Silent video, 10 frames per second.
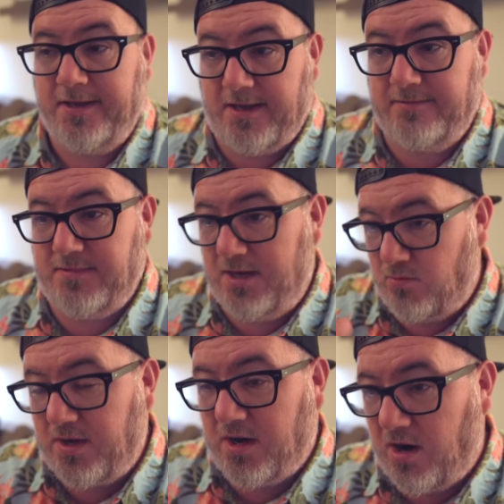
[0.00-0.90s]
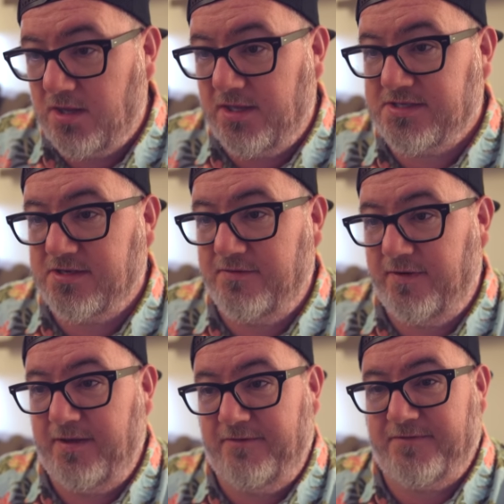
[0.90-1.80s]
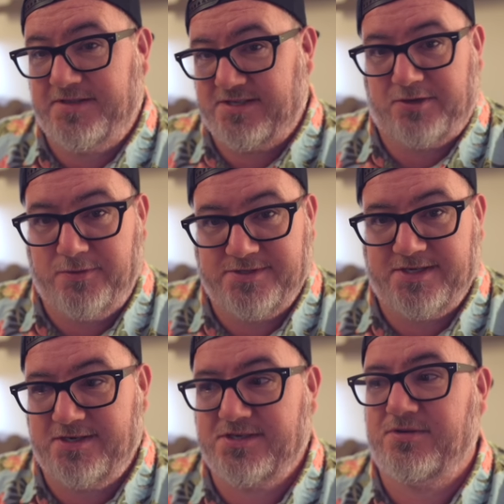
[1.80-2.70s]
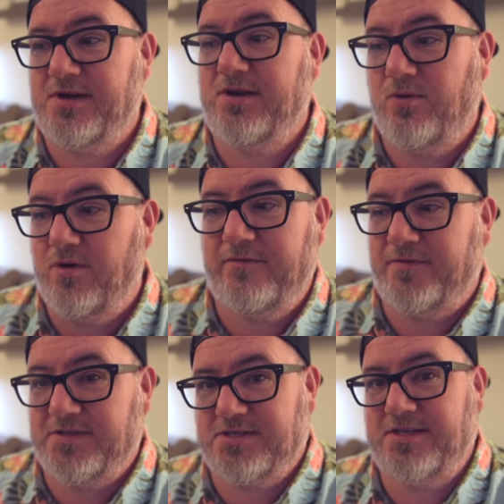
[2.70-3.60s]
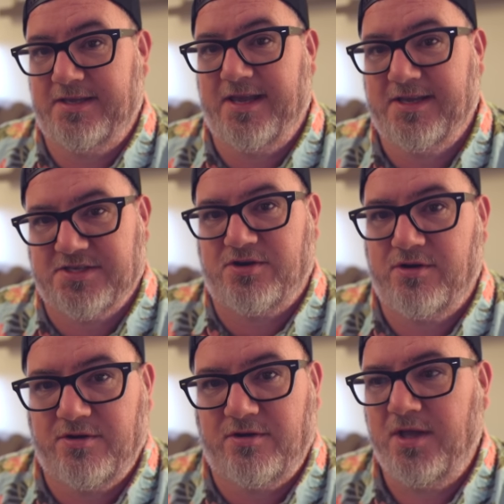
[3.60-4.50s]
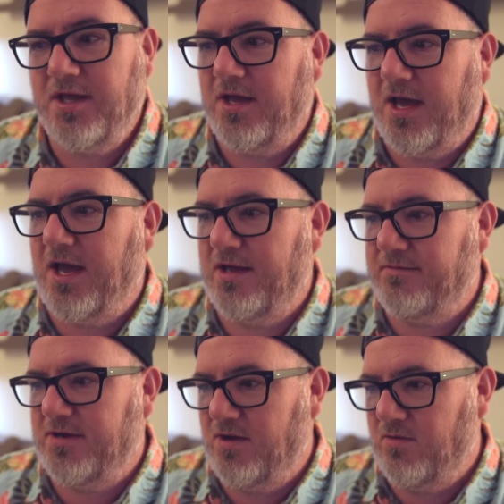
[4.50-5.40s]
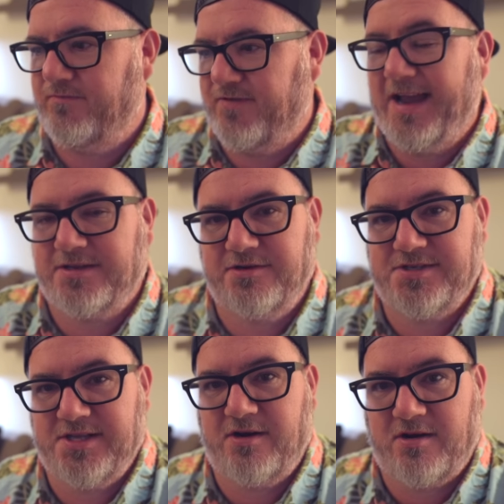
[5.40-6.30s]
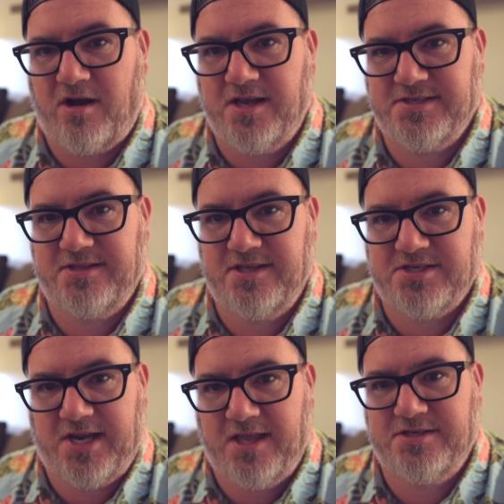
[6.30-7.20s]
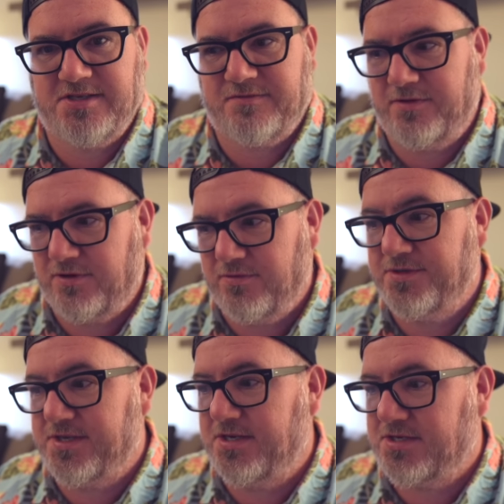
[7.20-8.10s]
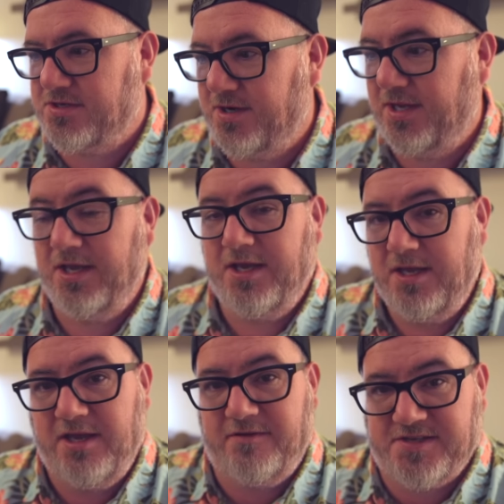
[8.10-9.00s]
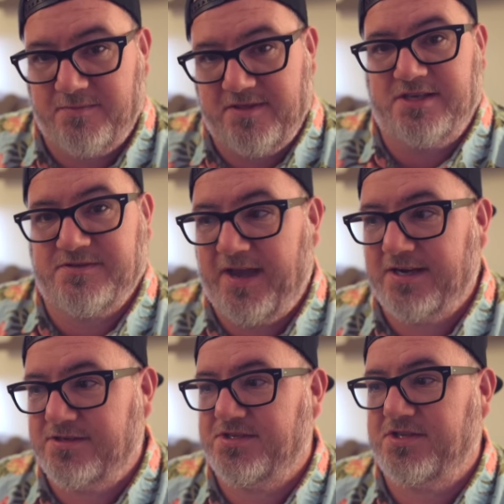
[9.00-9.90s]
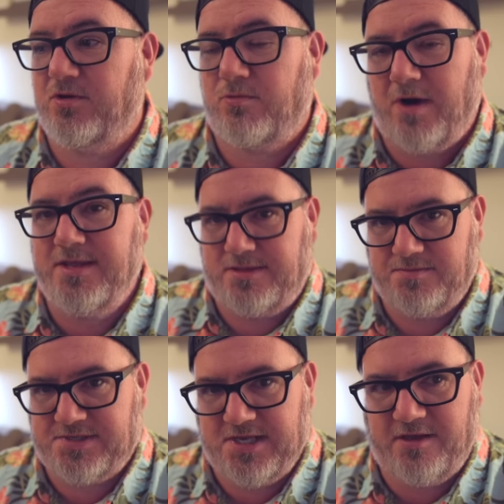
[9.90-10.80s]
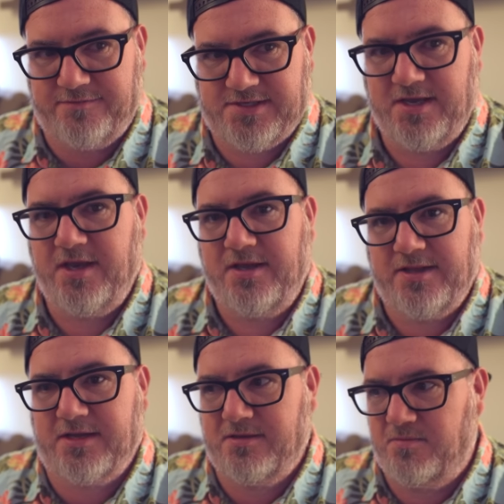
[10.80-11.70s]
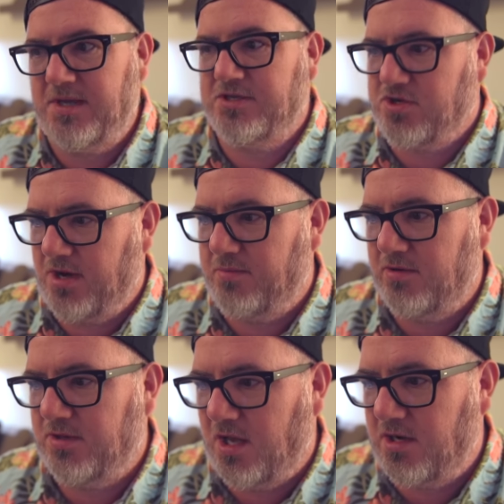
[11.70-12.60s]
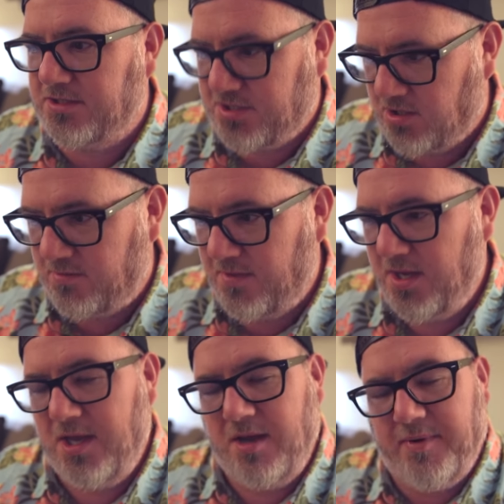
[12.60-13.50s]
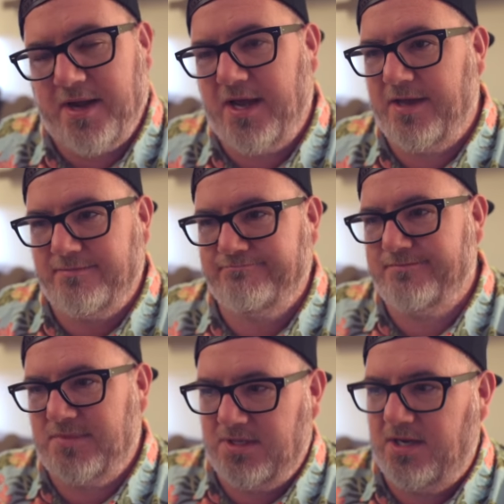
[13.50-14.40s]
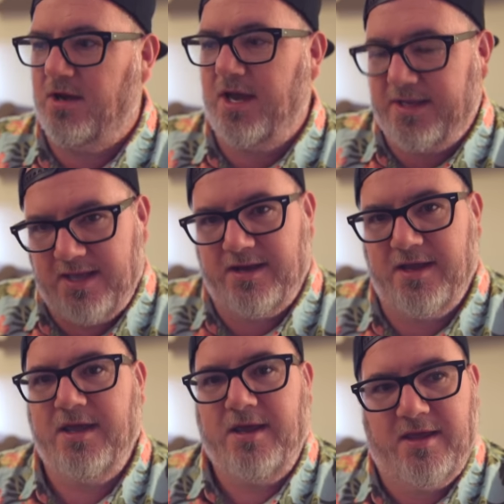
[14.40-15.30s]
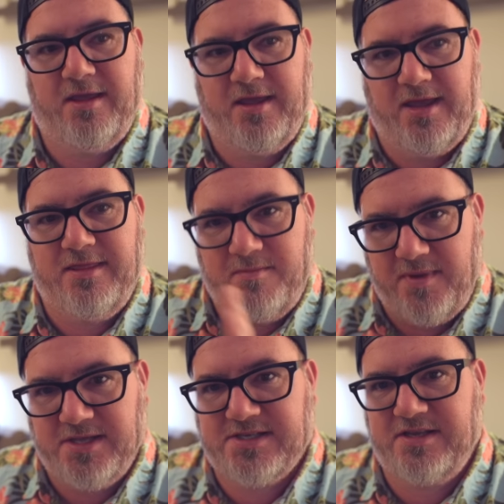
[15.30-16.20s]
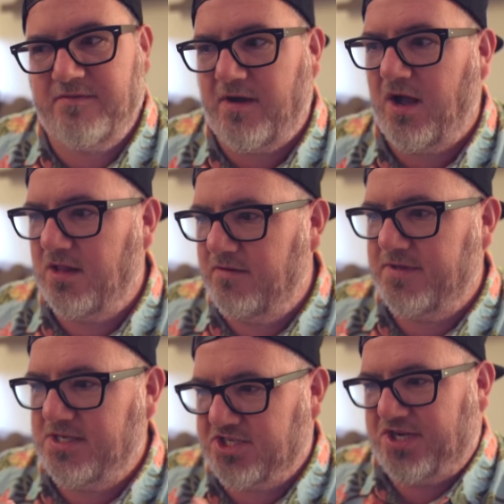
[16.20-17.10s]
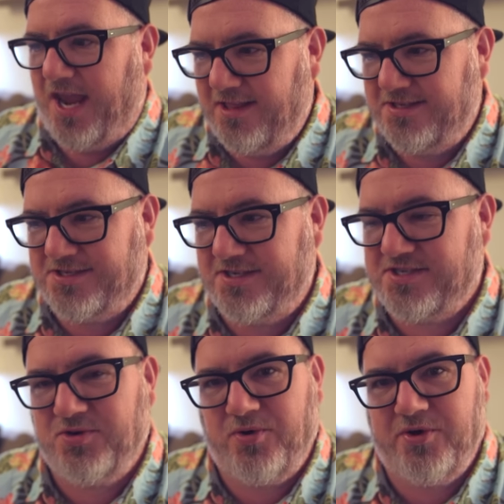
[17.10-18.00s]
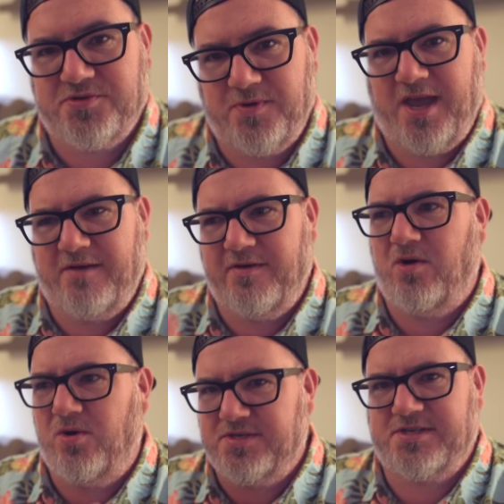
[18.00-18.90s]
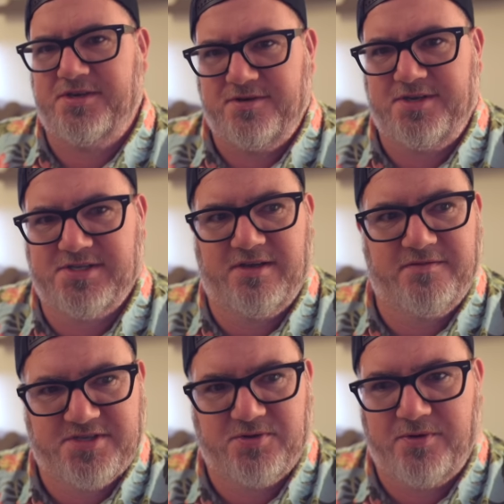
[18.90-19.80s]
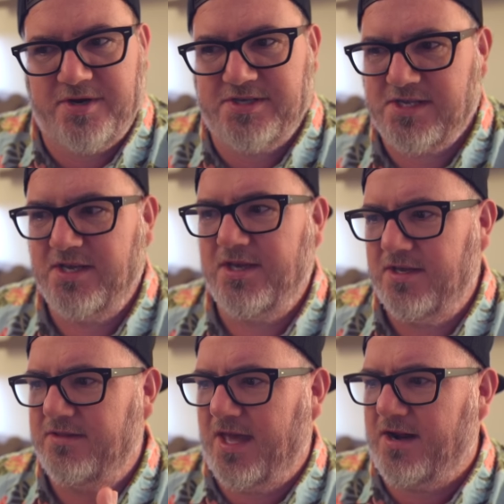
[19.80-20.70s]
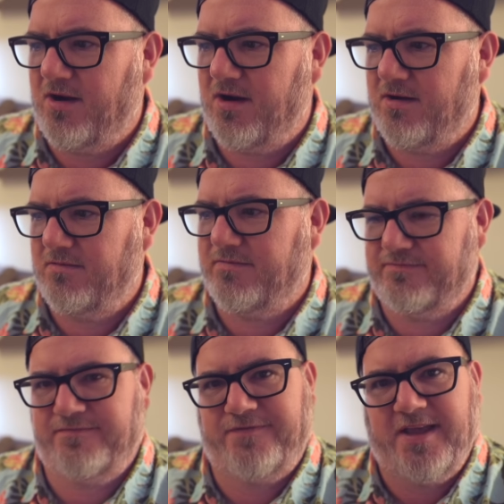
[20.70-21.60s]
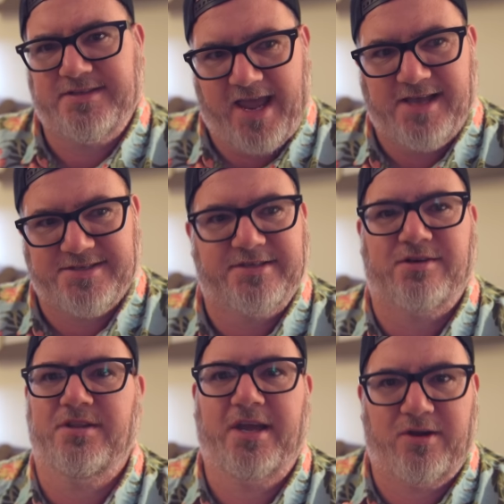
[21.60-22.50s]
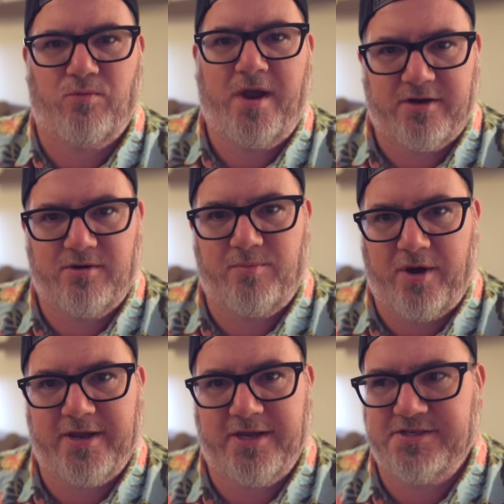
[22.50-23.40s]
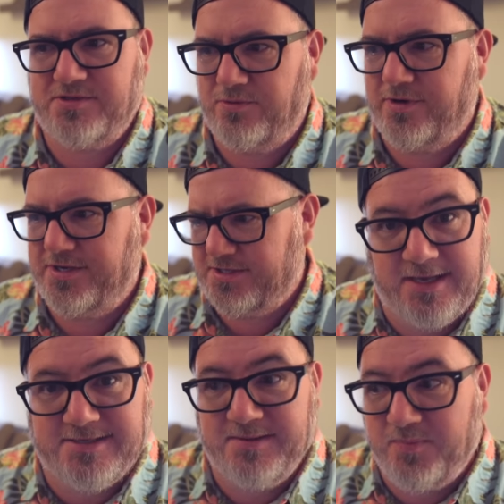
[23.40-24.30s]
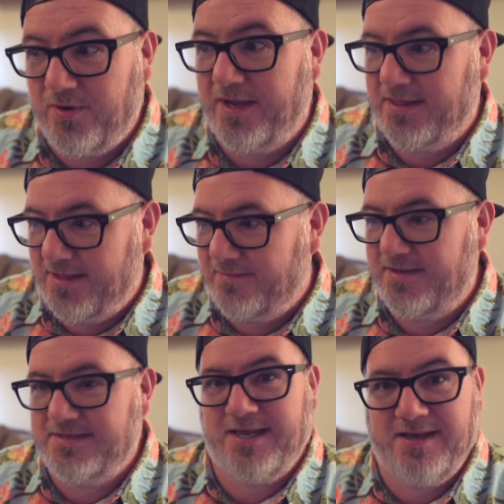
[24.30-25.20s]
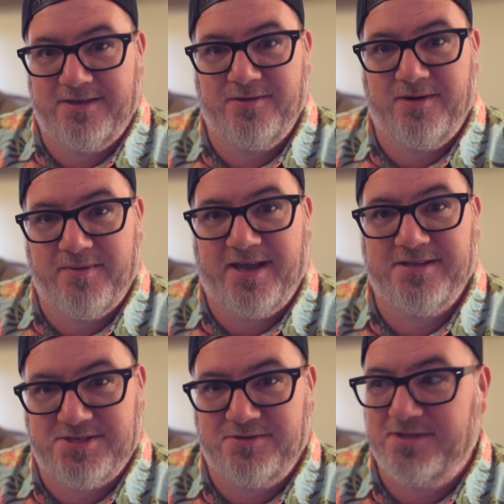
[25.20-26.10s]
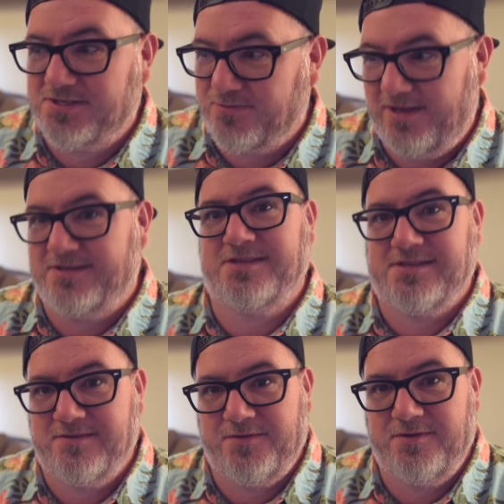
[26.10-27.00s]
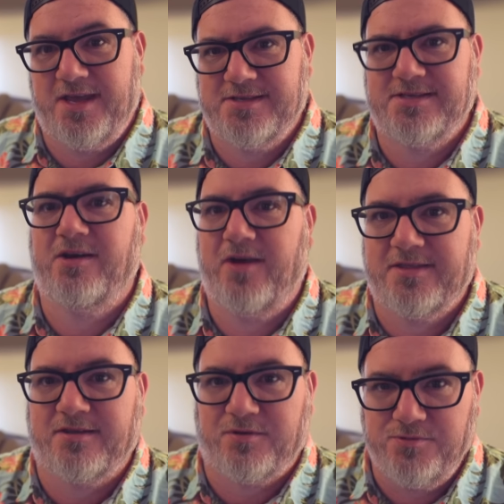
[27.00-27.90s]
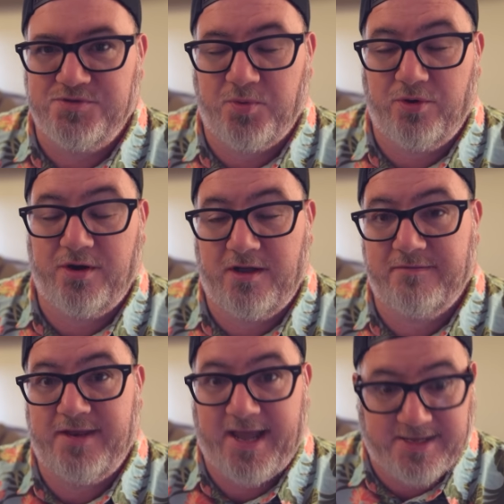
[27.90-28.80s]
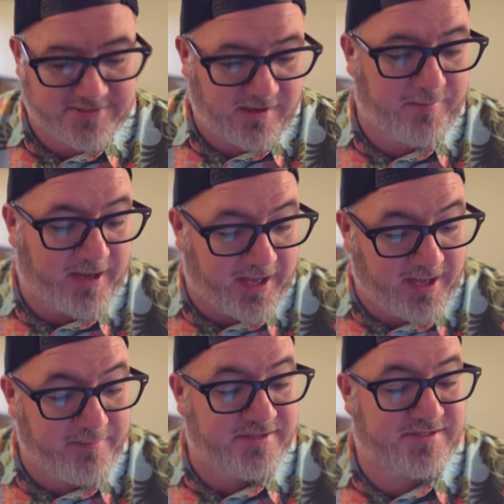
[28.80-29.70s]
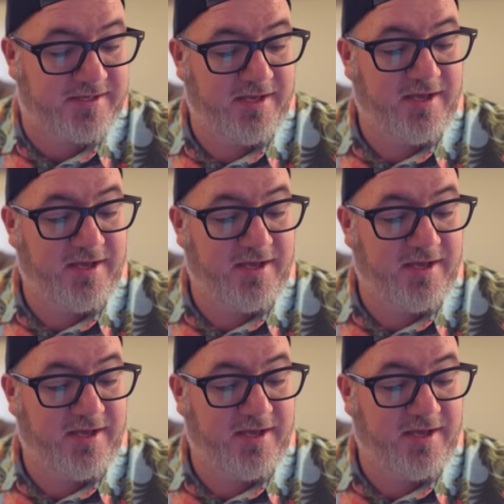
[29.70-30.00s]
Regardless of if it's the cruise industry or if it's the external, factors that are causing these challenges for the cruise industry, if some of these factors don't right themselves, that could mean trouble long term. But, in the midst of all of these challenging stories, we have a whole series of stories that are fantastical, like record-breaking stories. Case in point, let me tell you about June the 12th, just a few days ago at the cruise port of Nassau, Bahamas.